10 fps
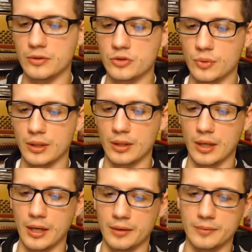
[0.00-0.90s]
doing
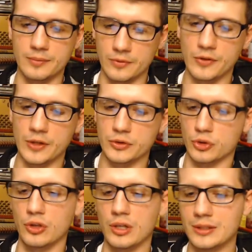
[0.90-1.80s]

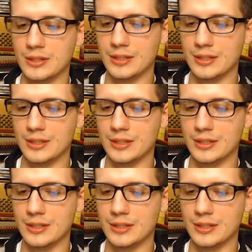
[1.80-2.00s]
Valnucura.